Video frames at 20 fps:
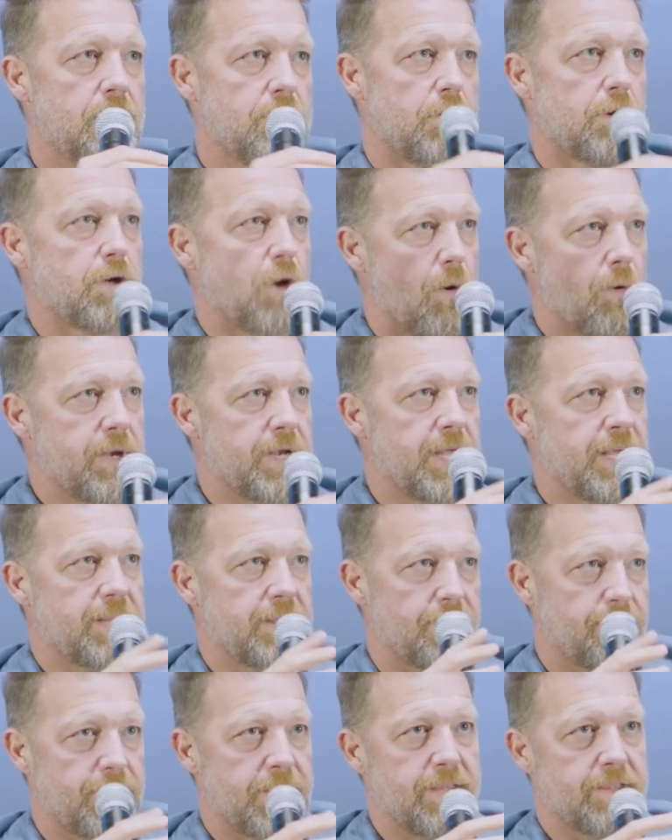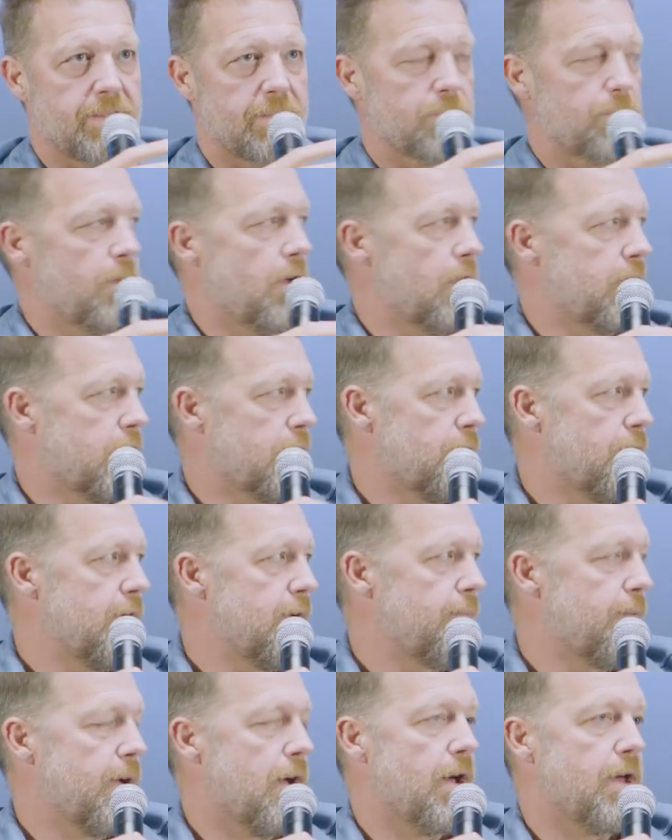they're going to get the pieces we all
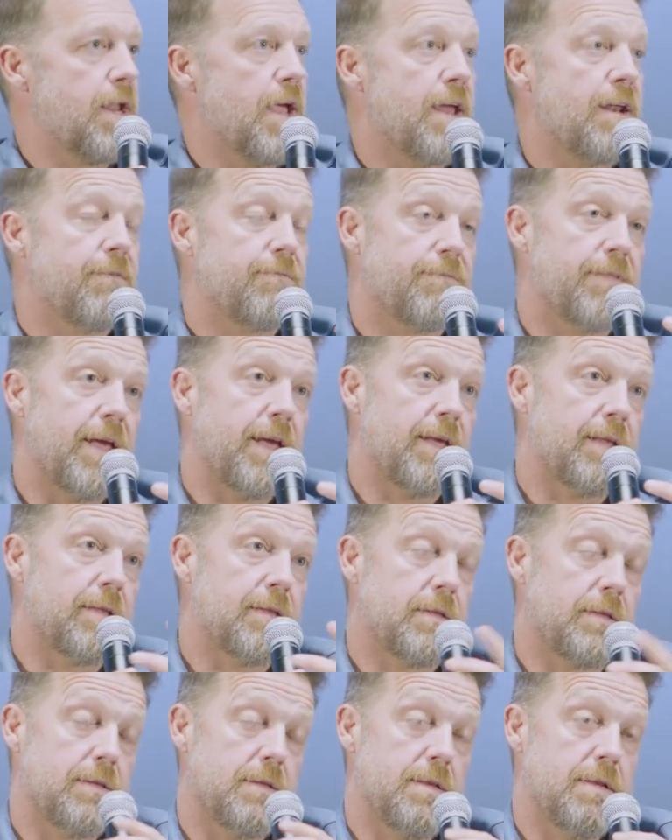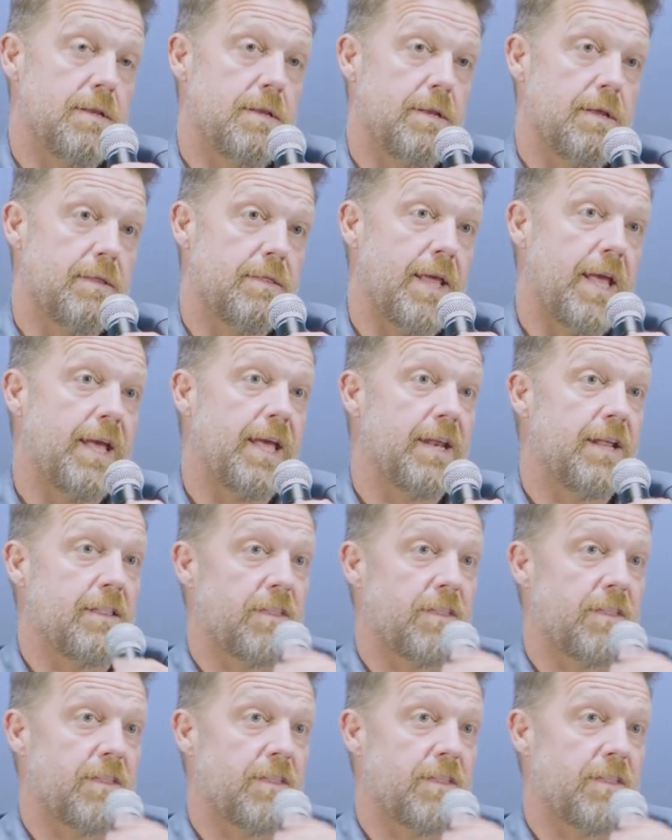agreed upon, and if they they get